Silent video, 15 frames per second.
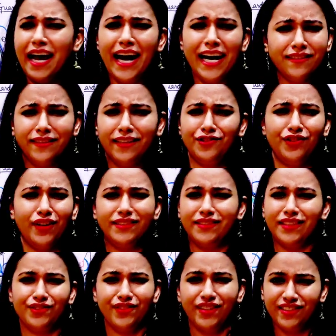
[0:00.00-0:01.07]
etc,
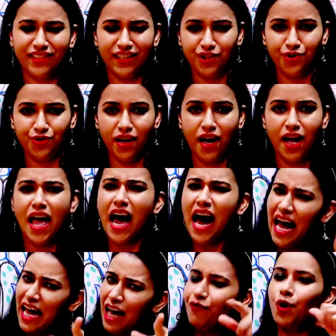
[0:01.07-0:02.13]
etc, etc.
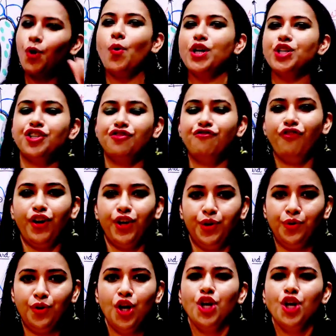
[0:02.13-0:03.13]
I have a question for you.